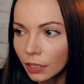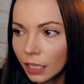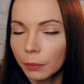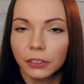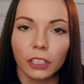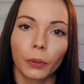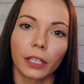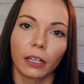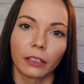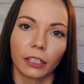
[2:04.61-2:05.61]
and I'm going to start
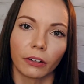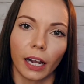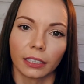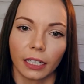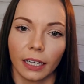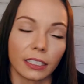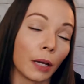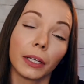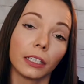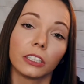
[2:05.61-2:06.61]
working on the cracked ice. I'm
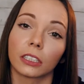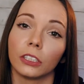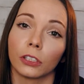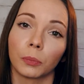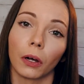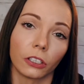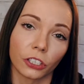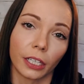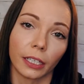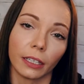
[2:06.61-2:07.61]
mainly just going to do the
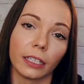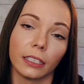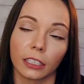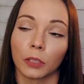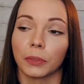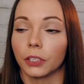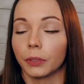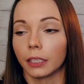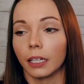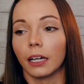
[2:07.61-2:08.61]
polishing, and then he's going to be
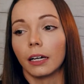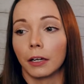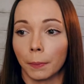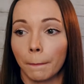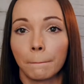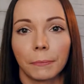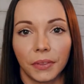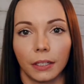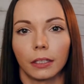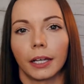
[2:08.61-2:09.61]
doing
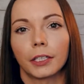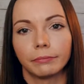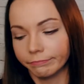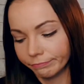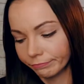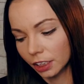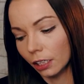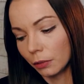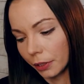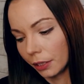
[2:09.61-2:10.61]
the like,
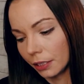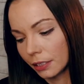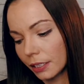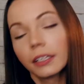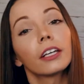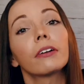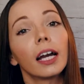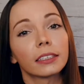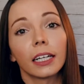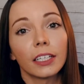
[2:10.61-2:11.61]
oh my goodness, the
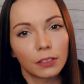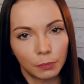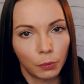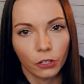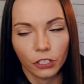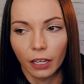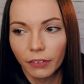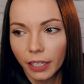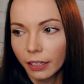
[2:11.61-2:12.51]
cracked ice portion of it.